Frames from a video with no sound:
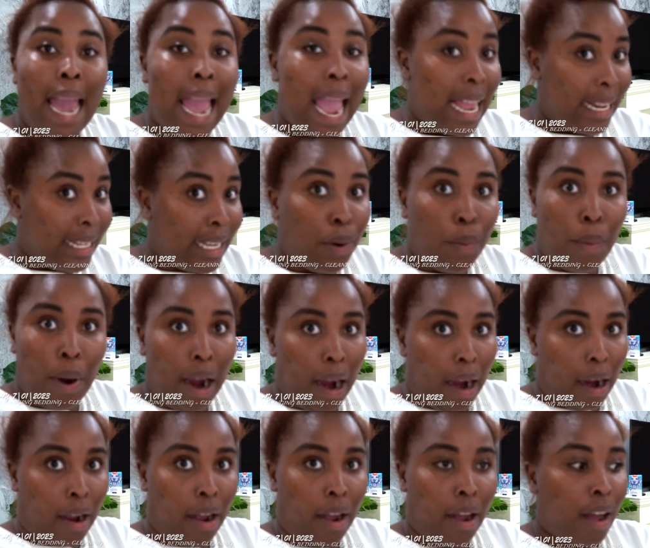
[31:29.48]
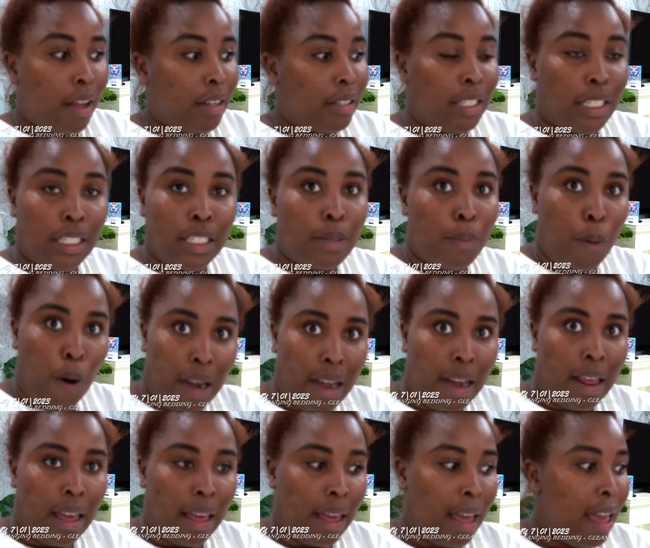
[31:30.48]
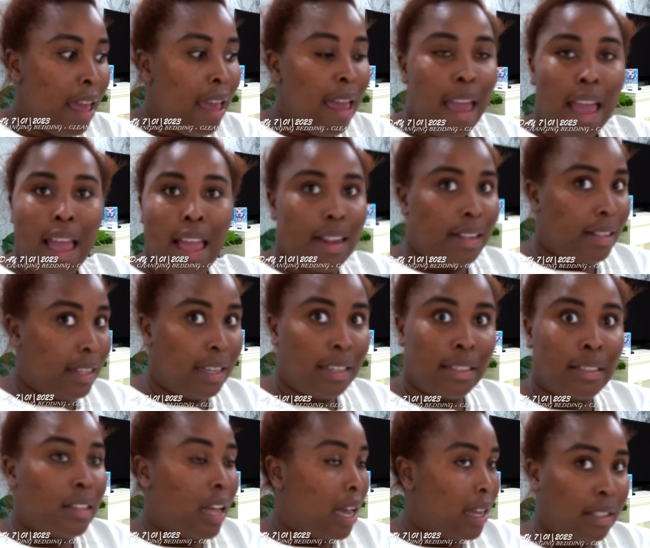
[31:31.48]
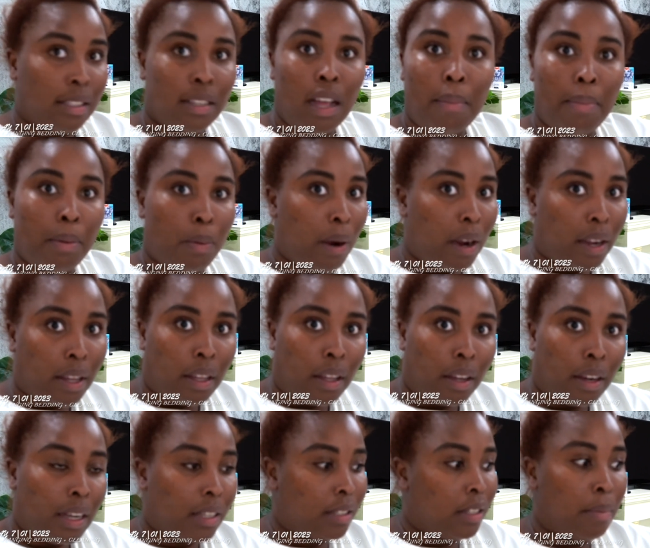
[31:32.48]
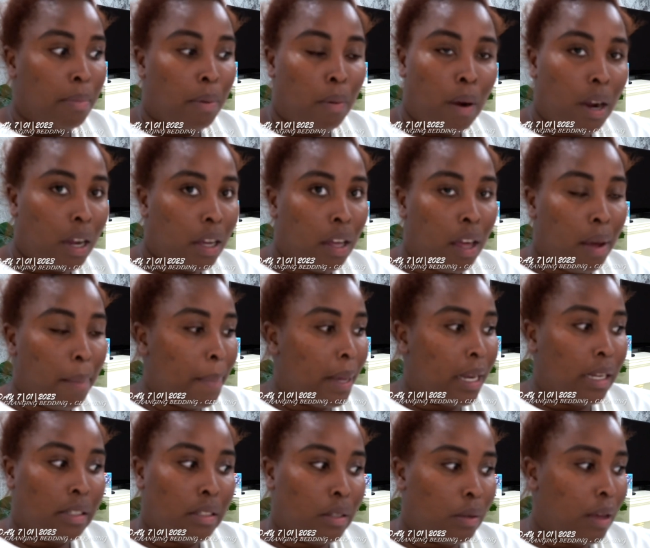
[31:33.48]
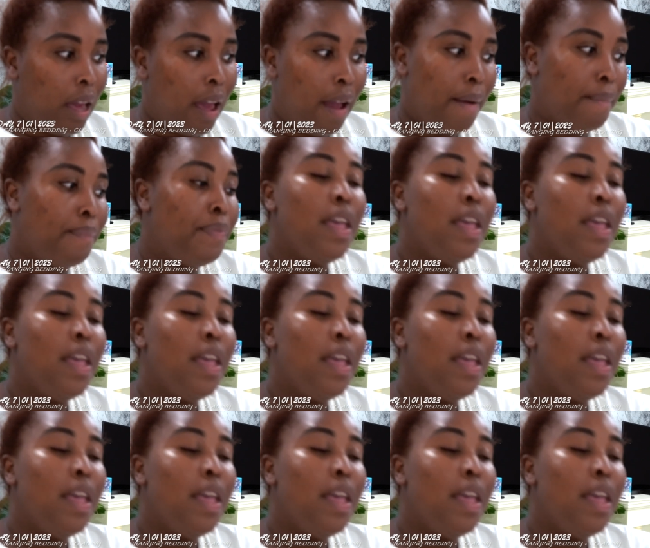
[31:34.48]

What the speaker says: it didn't work since morning. It's not been working, but it's okay.